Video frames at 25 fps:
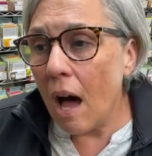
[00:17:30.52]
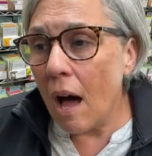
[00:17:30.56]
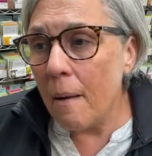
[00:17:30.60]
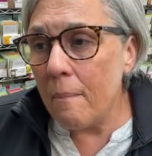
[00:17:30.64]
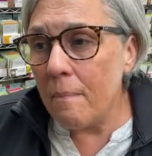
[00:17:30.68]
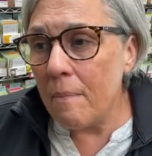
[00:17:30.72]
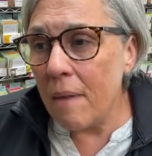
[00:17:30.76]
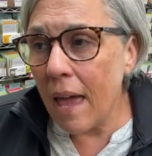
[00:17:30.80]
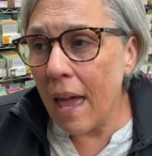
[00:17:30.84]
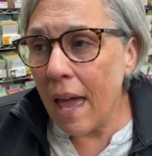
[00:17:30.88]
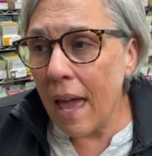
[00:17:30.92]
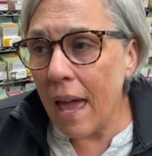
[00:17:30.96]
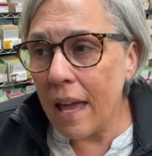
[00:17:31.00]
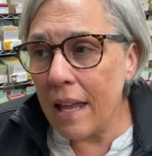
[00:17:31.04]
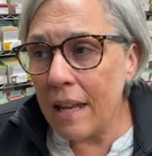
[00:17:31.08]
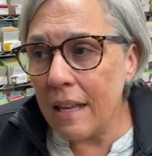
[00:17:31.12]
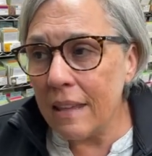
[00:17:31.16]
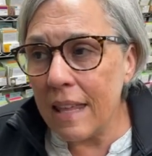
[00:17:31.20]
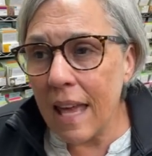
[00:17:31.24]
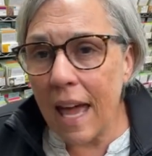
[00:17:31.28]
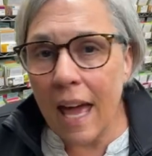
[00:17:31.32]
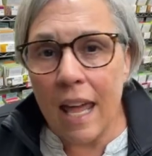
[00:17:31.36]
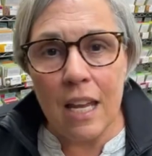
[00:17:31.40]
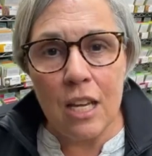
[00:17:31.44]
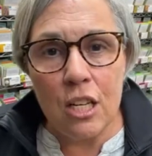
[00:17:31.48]
Um,
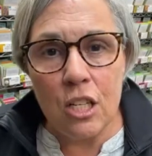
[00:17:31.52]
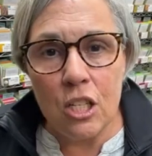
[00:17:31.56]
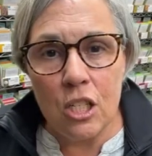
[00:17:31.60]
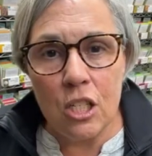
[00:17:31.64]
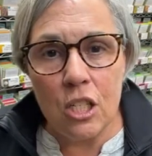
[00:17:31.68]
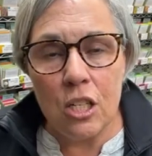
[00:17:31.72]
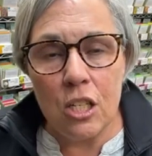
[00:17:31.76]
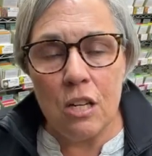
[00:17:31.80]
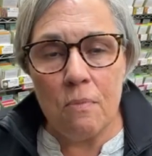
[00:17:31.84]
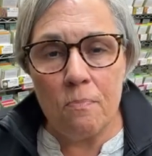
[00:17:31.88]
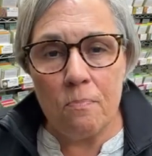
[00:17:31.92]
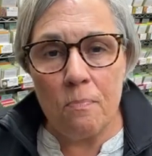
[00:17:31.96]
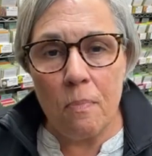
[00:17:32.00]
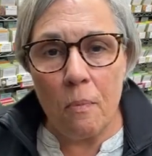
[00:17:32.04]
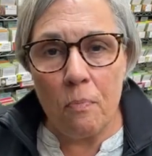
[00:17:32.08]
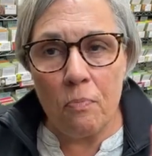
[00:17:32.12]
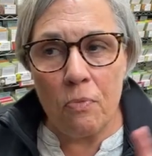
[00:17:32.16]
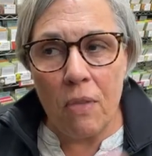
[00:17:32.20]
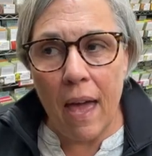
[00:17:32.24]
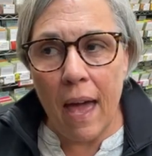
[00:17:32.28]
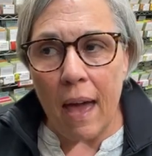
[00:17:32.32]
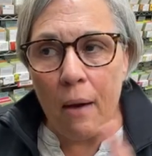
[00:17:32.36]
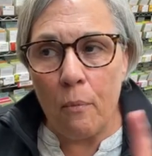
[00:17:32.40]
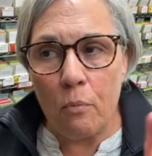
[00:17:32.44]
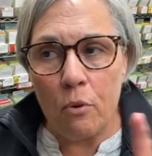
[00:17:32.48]
and that is,
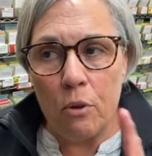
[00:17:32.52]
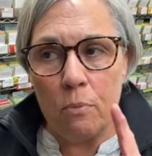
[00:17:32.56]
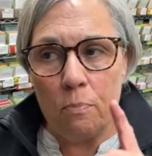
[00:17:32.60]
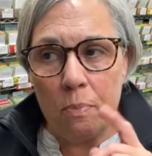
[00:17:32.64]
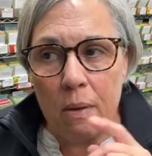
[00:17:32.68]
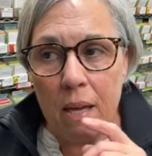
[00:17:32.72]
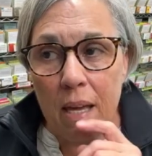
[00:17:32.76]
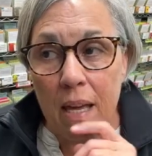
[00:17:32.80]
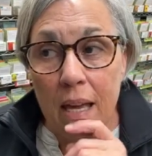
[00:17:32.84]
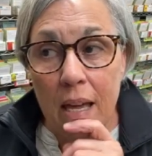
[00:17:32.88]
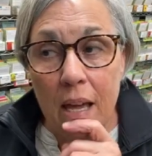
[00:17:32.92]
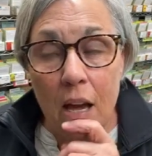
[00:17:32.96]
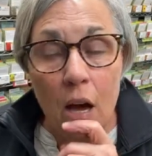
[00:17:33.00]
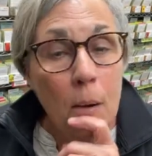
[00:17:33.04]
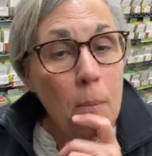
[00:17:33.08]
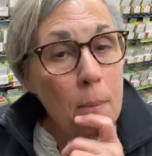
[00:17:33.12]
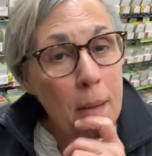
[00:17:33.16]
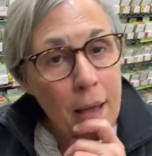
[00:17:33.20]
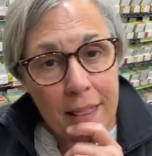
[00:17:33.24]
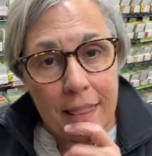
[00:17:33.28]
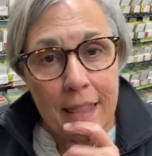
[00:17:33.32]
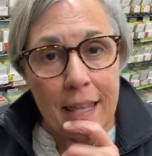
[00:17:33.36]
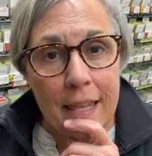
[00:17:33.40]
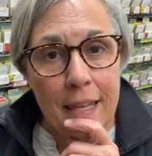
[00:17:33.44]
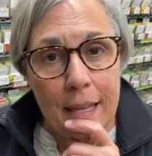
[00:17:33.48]
that would be
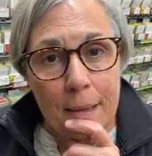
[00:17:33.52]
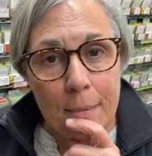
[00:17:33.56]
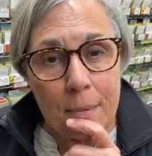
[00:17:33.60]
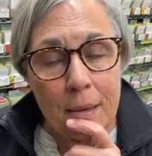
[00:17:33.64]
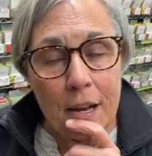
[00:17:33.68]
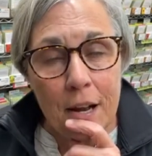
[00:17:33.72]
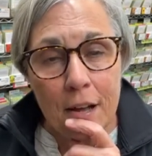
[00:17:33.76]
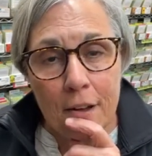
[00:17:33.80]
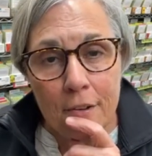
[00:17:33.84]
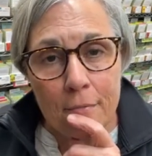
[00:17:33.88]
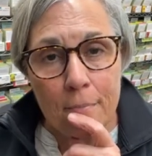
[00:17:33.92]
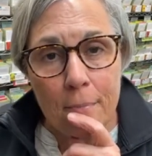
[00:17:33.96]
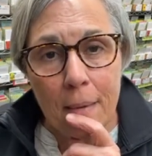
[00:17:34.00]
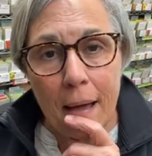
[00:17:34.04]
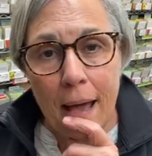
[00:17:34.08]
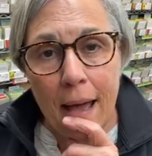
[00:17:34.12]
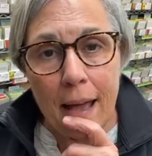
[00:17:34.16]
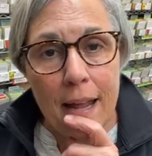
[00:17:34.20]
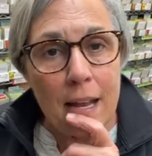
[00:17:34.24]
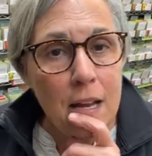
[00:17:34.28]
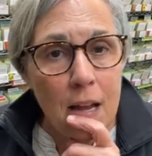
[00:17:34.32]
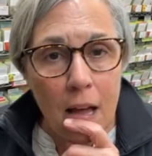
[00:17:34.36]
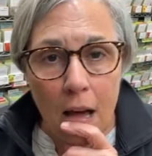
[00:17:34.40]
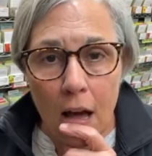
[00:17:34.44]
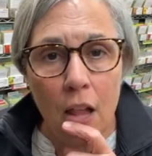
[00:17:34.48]
about the limit of
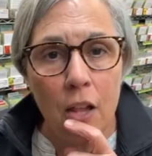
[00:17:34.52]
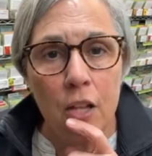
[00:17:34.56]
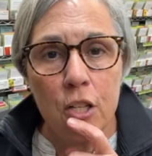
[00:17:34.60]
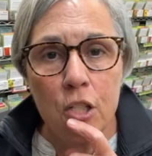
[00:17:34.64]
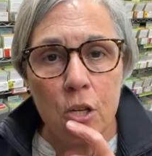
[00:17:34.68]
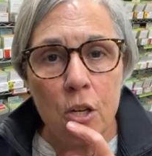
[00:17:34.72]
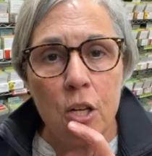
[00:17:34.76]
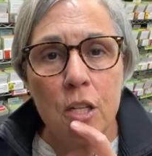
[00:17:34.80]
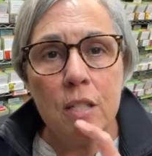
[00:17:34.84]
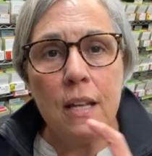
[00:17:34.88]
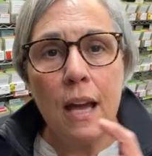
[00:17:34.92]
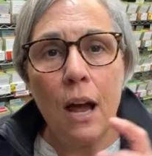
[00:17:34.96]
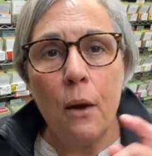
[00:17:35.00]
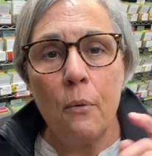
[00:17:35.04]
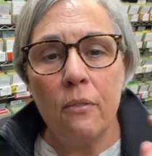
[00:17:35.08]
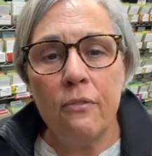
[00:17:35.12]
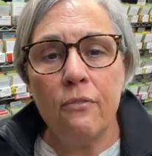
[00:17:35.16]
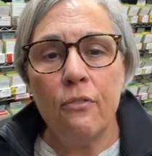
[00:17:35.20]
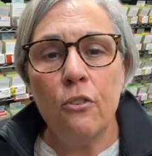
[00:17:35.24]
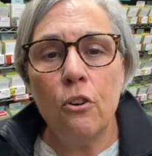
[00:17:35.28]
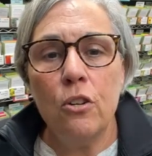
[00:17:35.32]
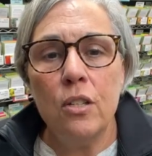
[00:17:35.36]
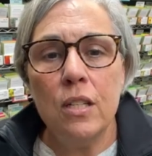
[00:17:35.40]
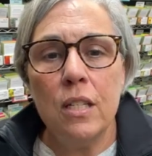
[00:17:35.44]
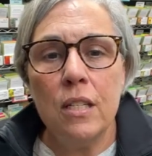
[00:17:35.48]
my knowledge because I
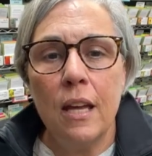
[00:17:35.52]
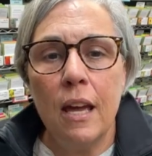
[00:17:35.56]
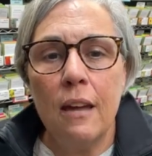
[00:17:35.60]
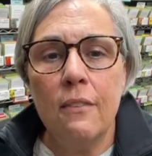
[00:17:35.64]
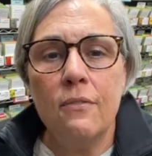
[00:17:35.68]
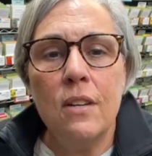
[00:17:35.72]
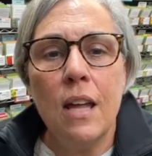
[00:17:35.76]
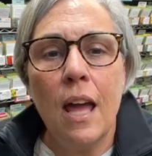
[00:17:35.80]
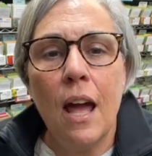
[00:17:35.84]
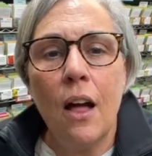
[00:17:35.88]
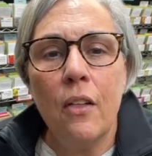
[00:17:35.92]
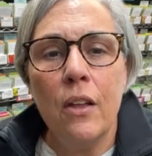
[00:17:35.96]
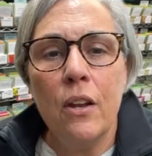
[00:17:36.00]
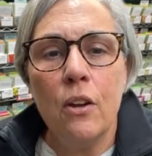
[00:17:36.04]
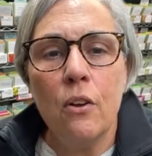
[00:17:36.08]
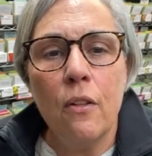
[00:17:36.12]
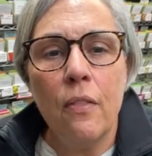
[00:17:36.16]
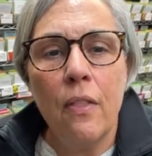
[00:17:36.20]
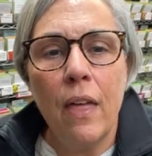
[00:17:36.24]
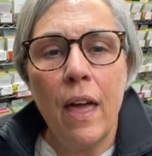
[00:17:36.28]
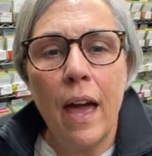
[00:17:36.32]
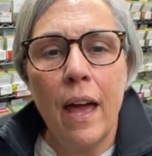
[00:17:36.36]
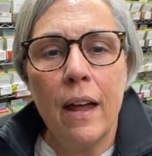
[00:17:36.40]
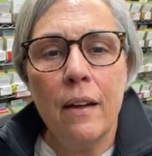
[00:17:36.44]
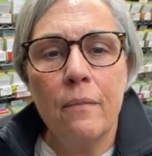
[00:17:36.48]
refer to Dave Dowling
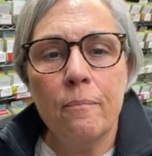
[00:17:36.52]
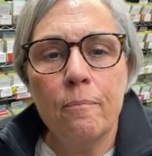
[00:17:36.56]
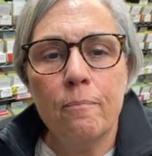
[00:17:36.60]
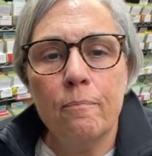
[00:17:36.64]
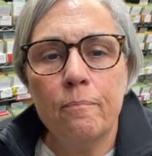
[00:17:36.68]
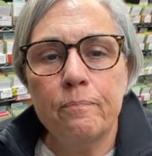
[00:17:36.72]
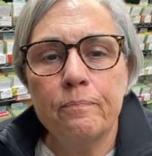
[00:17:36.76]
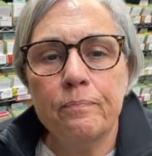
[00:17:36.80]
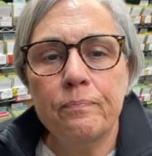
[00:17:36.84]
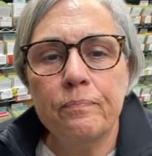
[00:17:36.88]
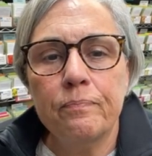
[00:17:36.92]
on that.